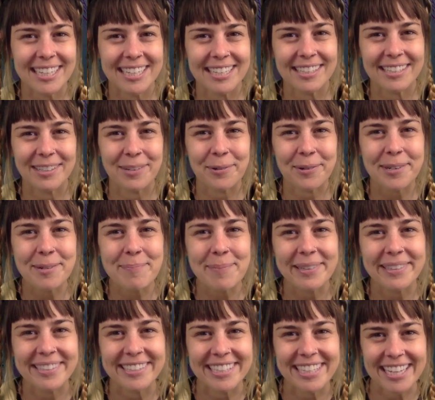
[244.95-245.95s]
in your
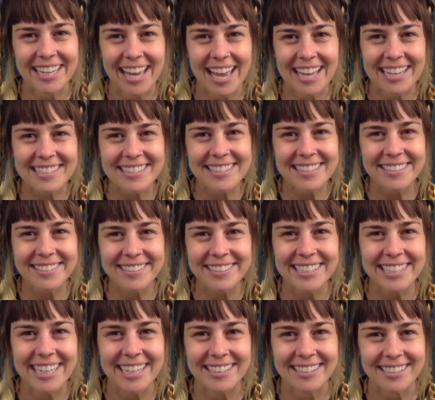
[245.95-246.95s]
ability as the
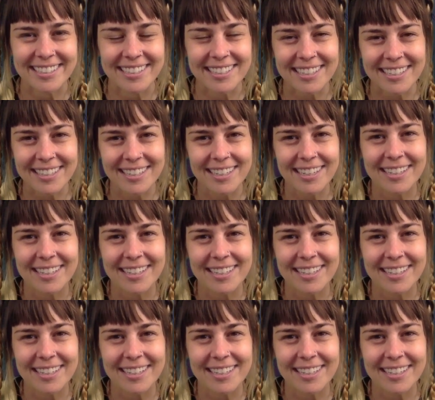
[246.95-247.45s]
creator